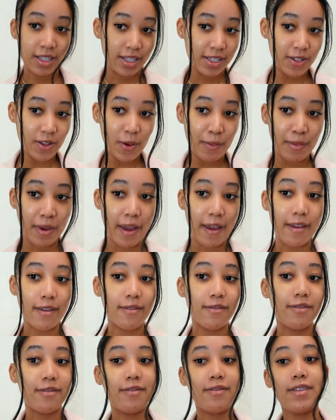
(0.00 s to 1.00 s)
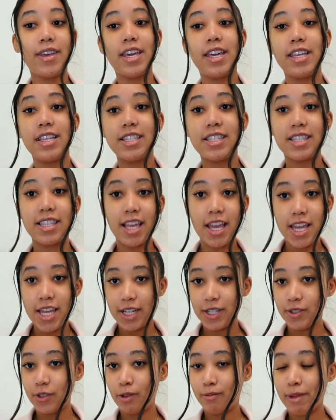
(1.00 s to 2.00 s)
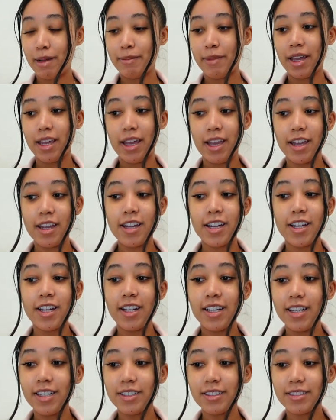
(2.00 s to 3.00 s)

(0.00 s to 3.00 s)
this on my face, don't mind my hair.